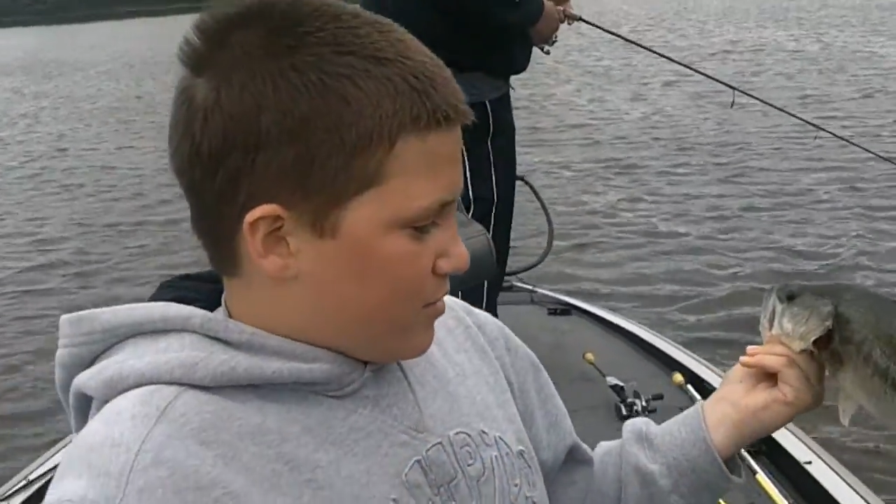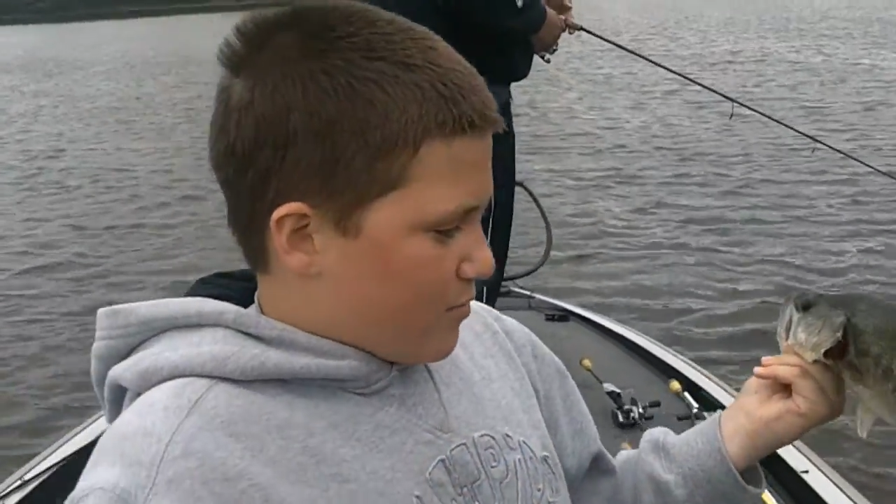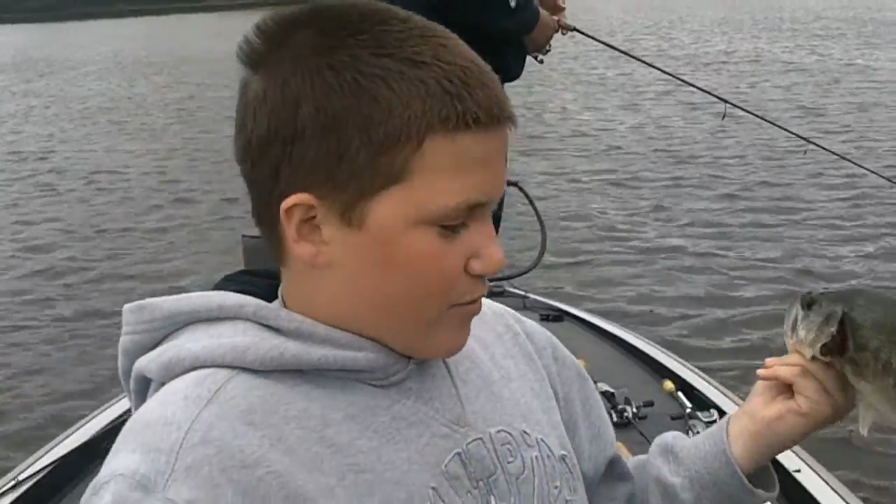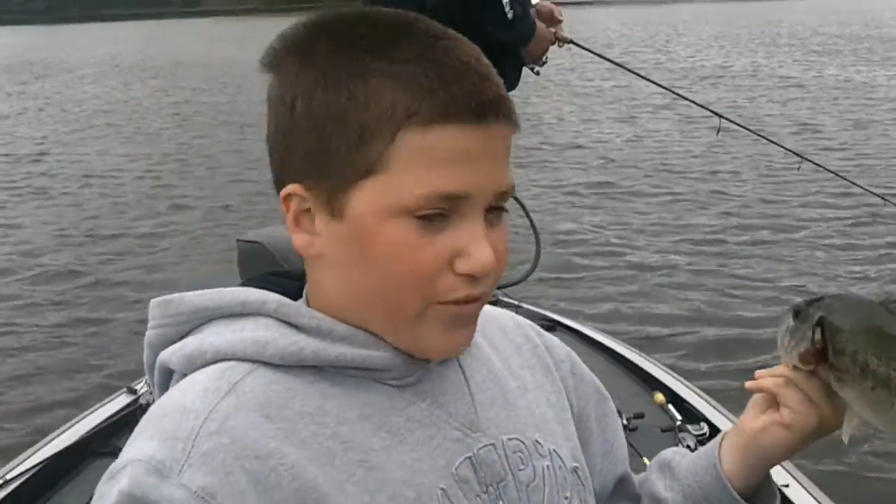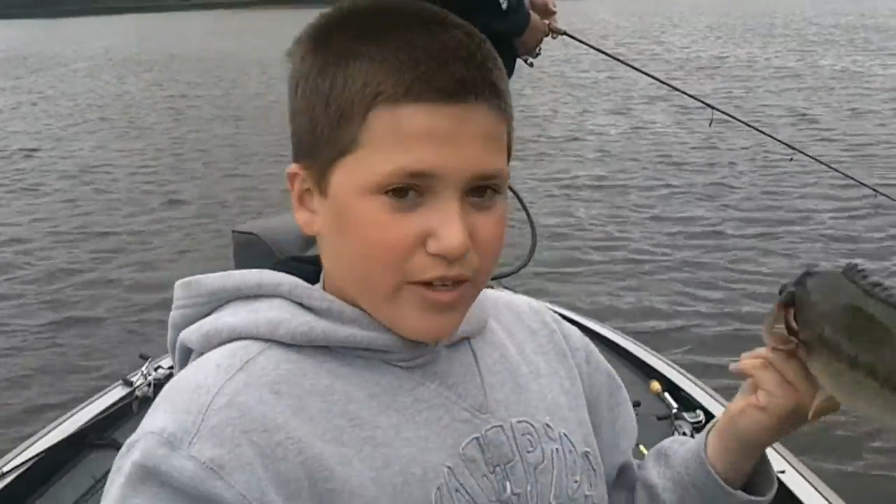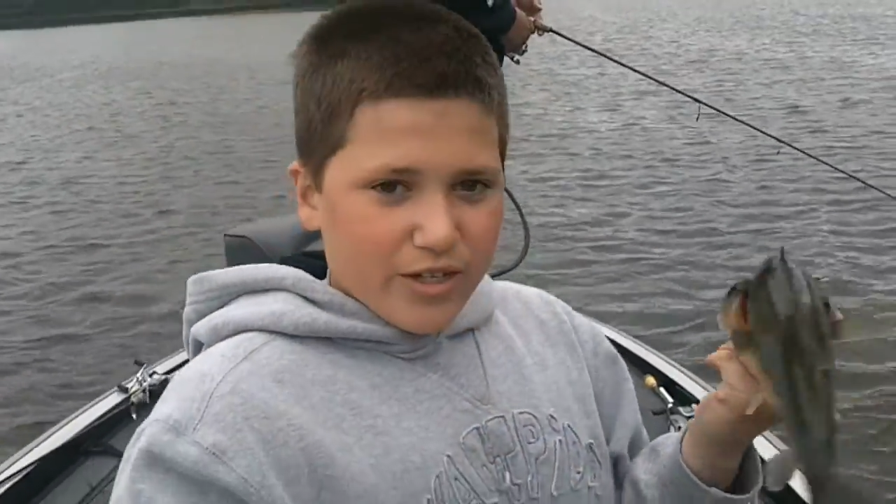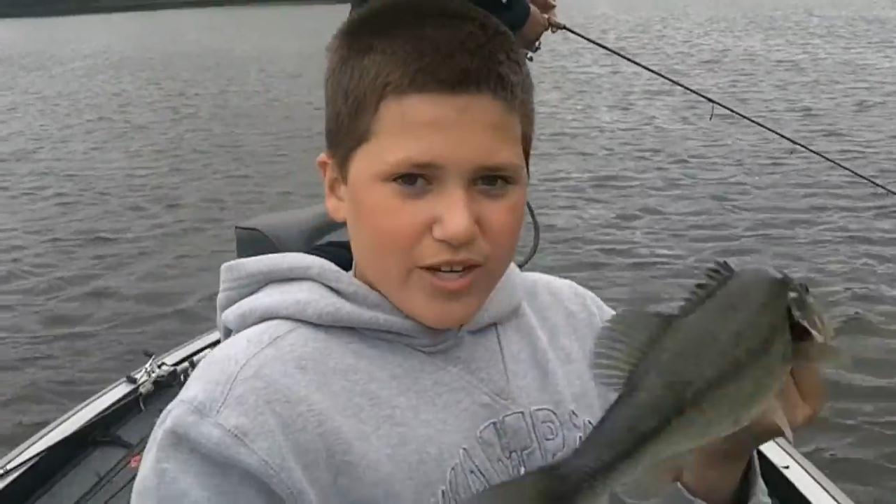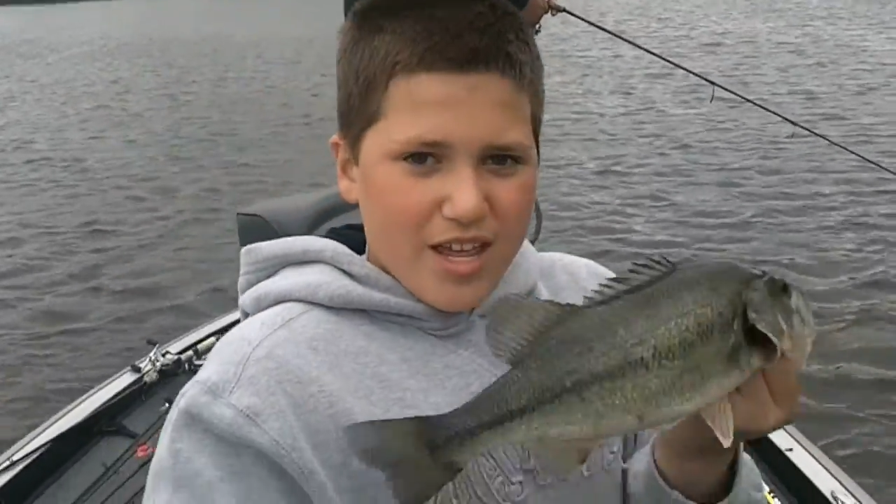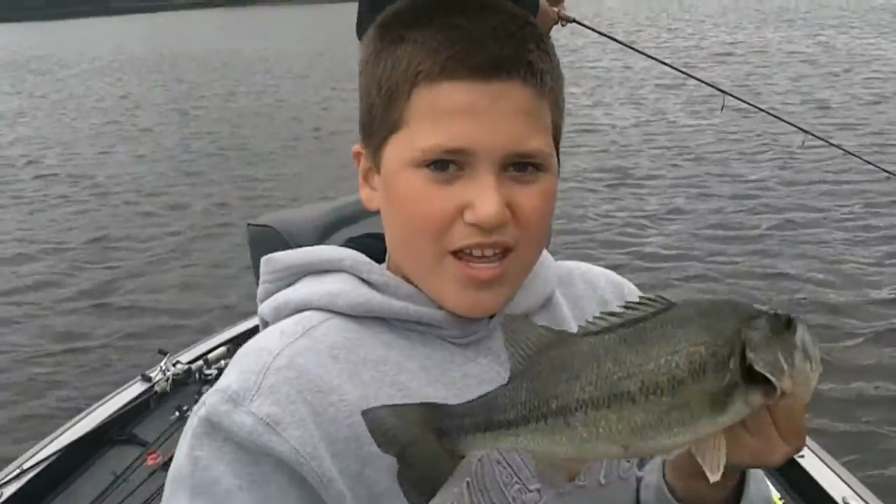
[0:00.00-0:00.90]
to more fish.